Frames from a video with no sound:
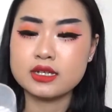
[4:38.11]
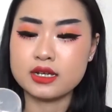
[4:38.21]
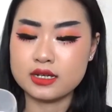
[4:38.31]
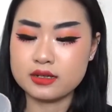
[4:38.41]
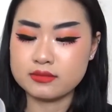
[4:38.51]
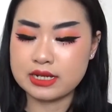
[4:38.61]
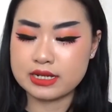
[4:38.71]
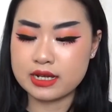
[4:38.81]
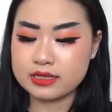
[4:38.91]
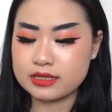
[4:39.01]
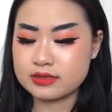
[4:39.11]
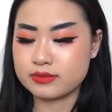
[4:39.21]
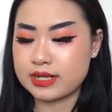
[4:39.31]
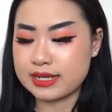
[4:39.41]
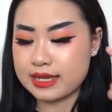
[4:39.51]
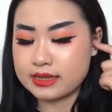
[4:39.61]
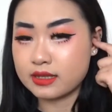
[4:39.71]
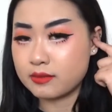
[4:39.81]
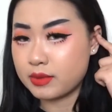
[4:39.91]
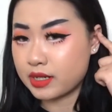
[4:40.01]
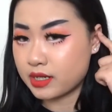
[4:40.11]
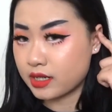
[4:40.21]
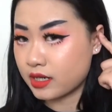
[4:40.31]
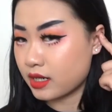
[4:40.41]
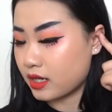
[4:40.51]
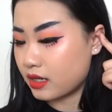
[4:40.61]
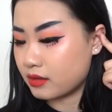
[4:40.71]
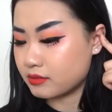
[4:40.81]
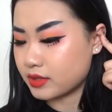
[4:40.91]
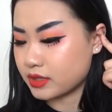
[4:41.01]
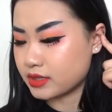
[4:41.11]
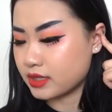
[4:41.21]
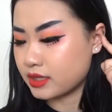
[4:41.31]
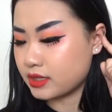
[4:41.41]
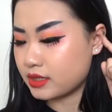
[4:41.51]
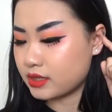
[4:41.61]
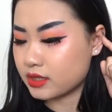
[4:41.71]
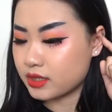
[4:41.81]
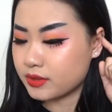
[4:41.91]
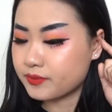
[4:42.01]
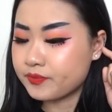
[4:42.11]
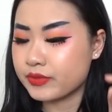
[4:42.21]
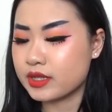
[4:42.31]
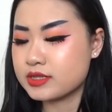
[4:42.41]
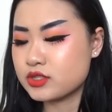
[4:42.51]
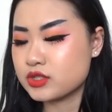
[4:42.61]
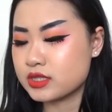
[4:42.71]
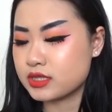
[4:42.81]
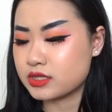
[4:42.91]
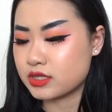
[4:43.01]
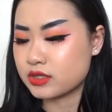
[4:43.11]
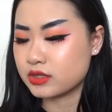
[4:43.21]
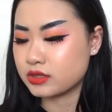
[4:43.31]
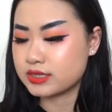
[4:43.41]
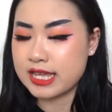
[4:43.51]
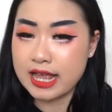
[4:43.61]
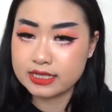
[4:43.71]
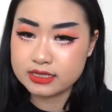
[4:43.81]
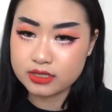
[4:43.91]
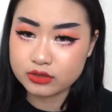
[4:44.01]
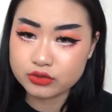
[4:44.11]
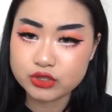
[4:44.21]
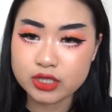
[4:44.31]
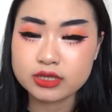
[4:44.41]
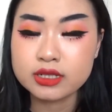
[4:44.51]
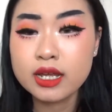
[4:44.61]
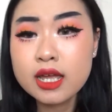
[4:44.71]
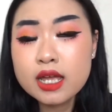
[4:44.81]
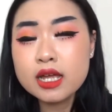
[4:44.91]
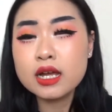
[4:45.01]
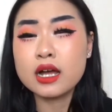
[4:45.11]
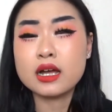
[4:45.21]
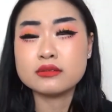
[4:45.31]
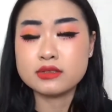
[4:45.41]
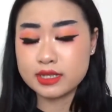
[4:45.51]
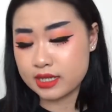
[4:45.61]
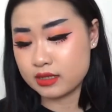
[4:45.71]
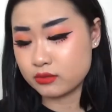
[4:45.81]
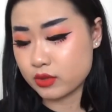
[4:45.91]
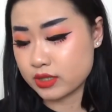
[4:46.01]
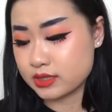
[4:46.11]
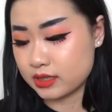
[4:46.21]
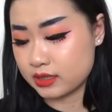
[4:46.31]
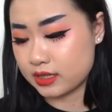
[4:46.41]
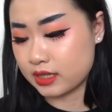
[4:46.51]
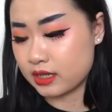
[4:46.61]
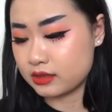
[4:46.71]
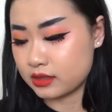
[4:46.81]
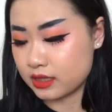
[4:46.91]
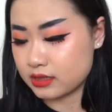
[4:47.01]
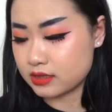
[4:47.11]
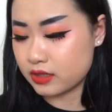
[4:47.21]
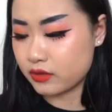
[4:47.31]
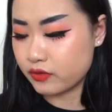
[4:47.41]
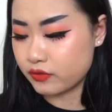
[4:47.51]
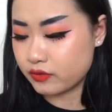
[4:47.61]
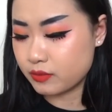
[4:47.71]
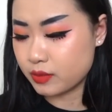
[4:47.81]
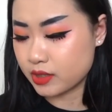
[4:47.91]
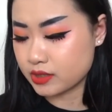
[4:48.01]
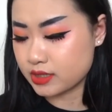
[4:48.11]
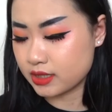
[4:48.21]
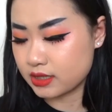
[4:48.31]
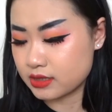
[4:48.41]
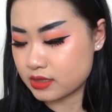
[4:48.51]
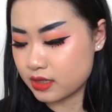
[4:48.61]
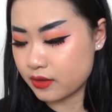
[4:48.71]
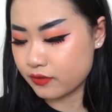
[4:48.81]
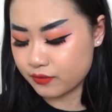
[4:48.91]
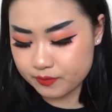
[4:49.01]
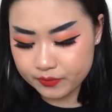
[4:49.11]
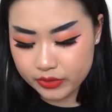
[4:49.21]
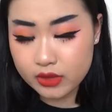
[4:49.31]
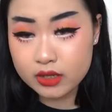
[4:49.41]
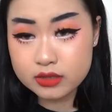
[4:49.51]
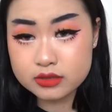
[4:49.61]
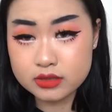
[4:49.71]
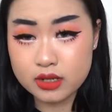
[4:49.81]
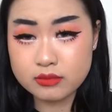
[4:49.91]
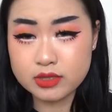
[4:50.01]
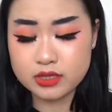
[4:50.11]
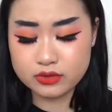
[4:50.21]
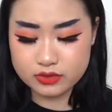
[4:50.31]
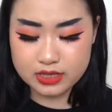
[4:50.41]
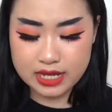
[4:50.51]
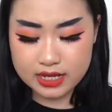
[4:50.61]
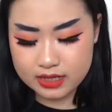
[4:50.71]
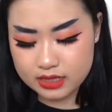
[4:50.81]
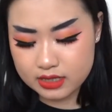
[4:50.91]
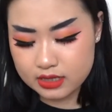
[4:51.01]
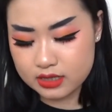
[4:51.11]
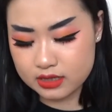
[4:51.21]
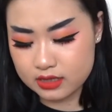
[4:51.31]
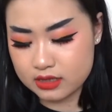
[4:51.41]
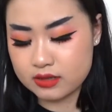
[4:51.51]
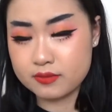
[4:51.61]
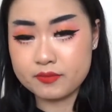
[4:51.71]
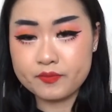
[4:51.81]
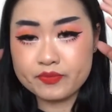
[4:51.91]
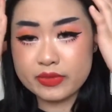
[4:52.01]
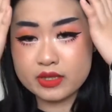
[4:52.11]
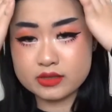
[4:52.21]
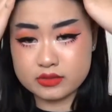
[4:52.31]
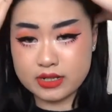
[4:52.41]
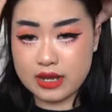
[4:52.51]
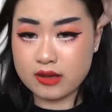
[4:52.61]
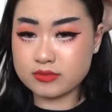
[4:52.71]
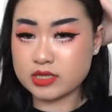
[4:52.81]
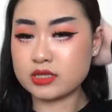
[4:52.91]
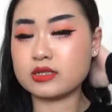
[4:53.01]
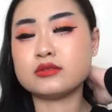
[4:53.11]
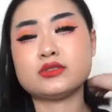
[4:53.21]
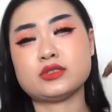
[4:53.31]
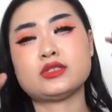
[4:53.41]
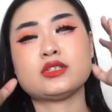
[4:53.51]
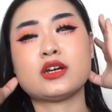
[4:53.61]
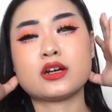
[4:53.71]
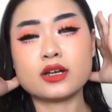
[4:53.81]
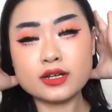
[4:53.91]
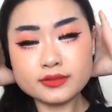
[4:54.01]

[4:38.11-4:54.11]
Um, I got this when I get the bigger um, piercing in here. It's just a sterile saline solution. Uh, you can work in any kinds of piercing and stuff. So I'm gonna use that. Um, so now I'm gonna just start.